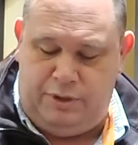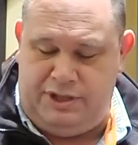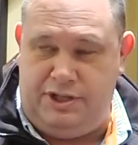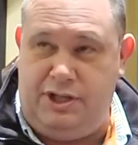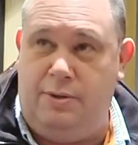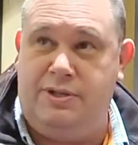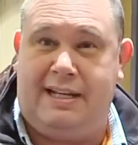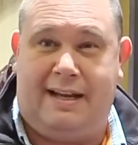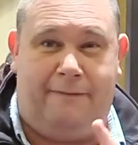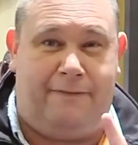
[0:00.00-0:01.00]
which is
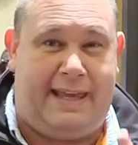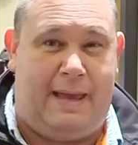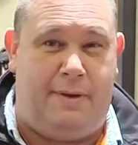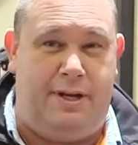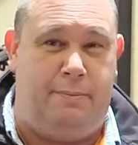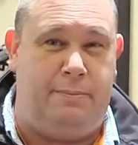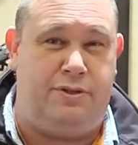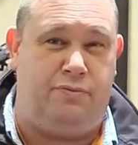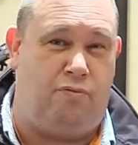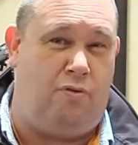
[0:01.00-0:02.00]
using, now if I get my
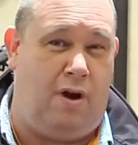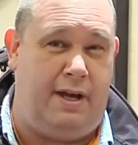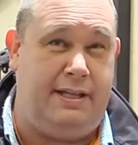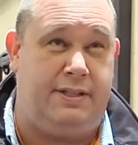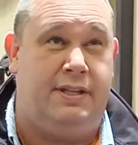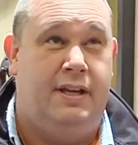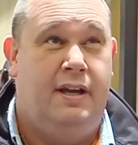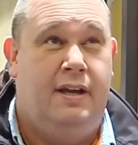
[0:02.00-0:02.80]
numbers right,